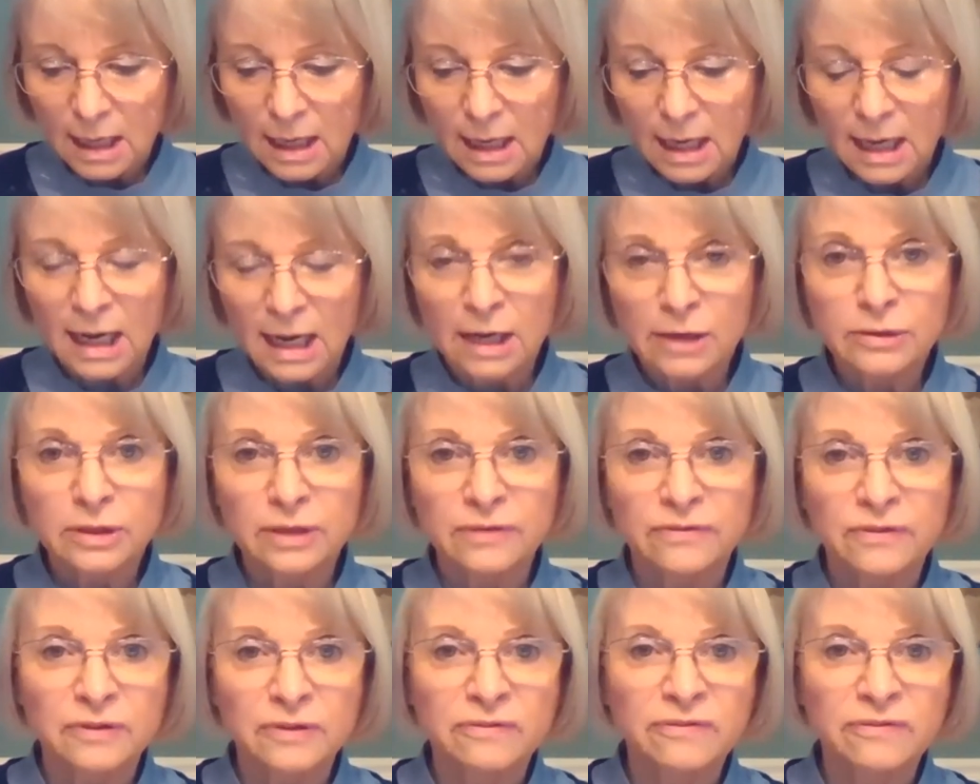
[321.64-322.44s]
Out
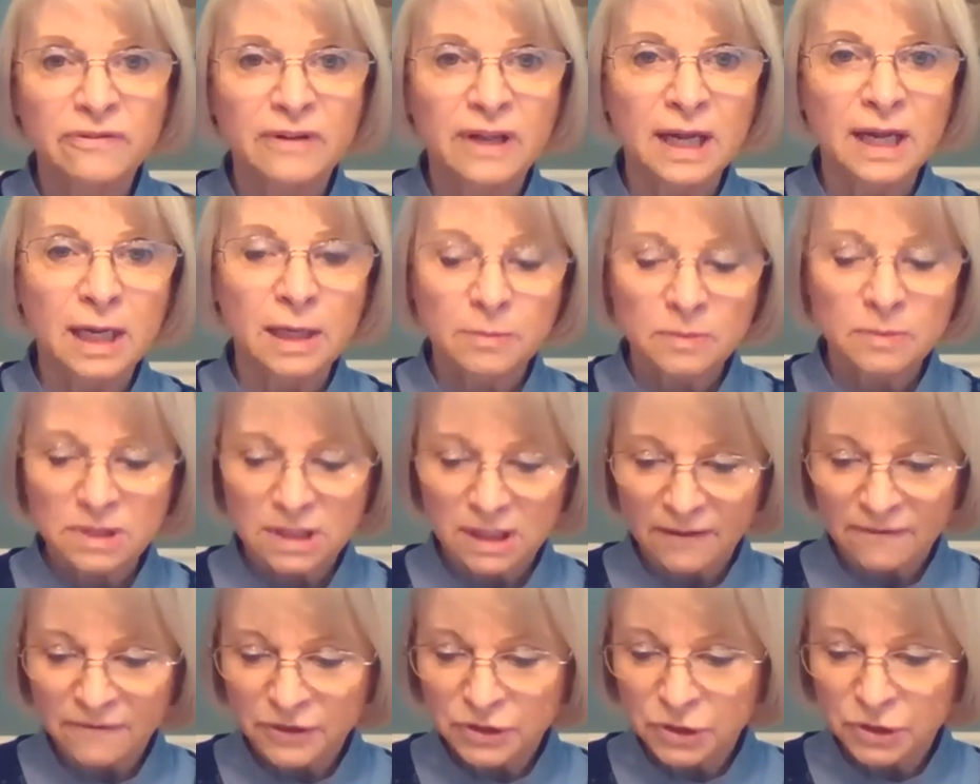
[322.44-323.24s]
of the flames
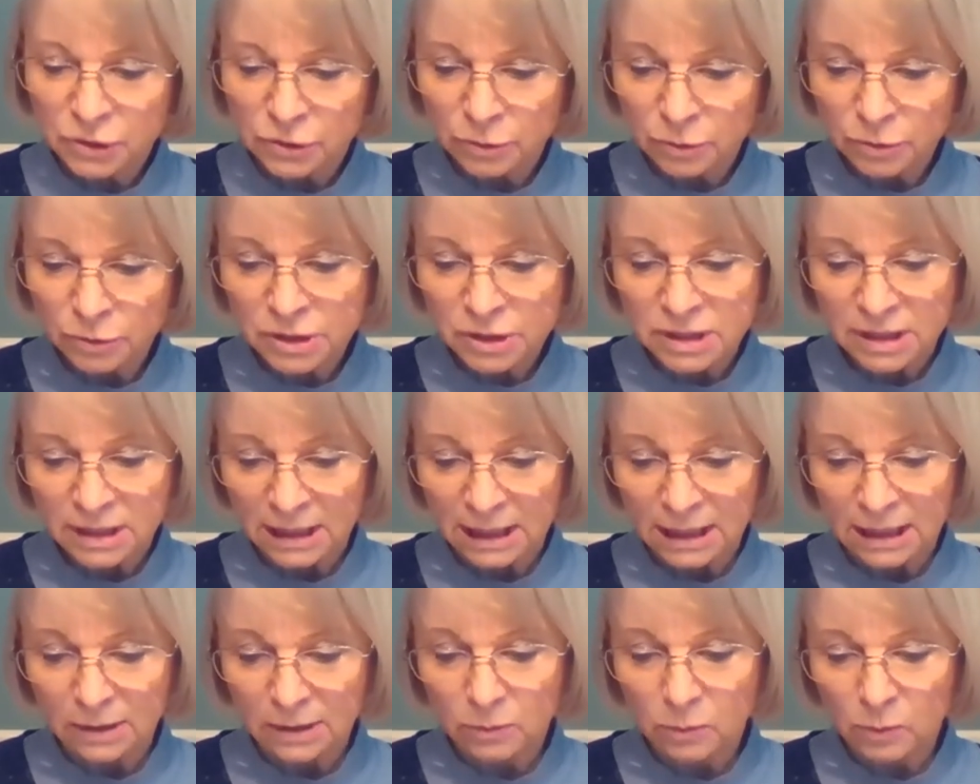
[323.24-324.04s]
of
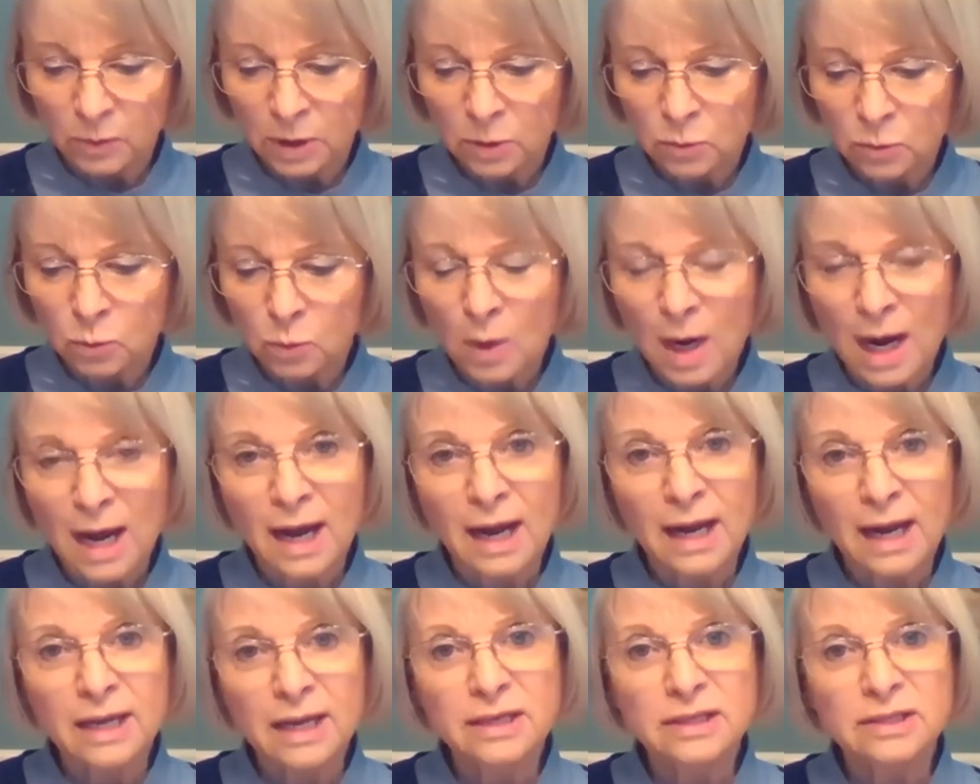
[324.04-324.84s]
scrutiny, we
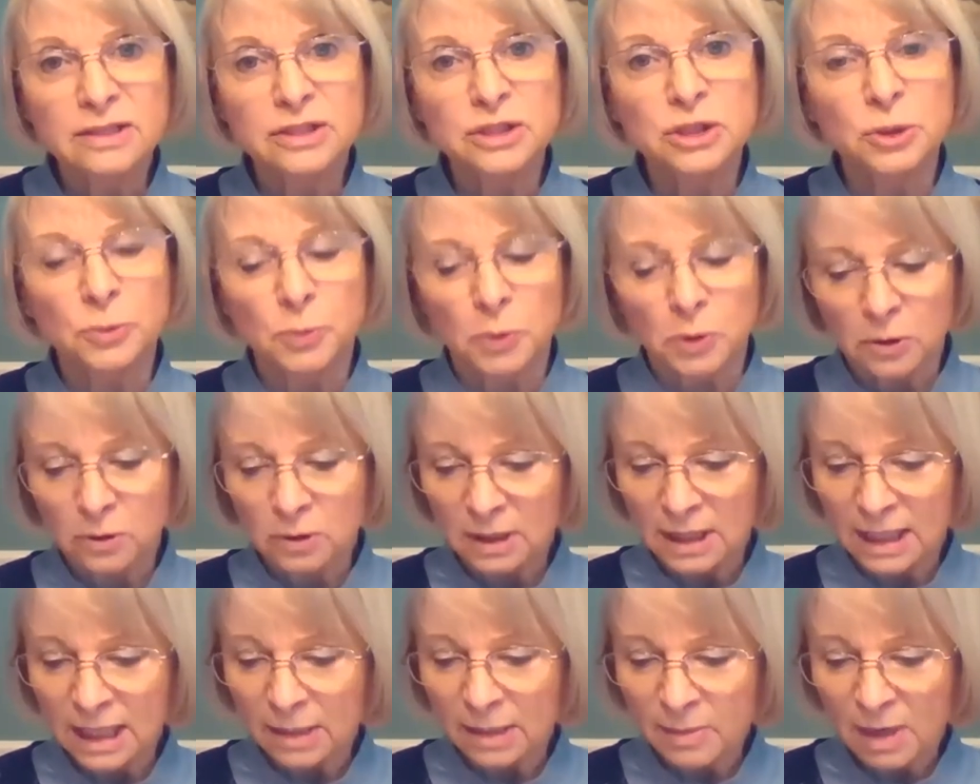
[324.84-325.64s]
rise to
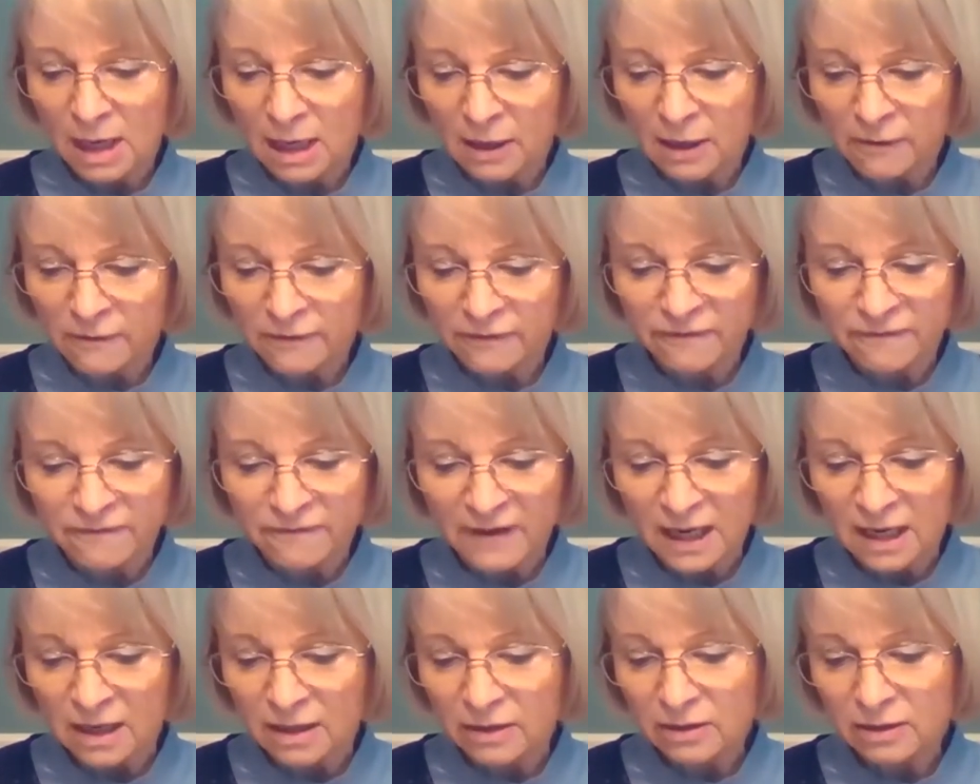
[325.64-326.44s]
proclaim our
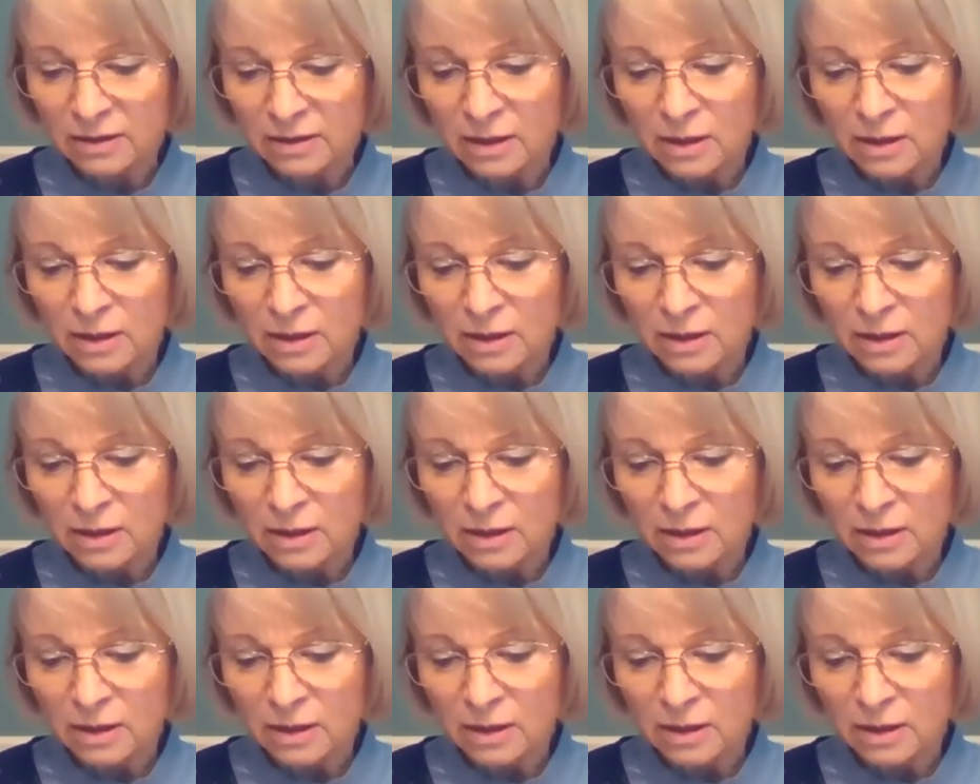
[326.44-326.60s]
faith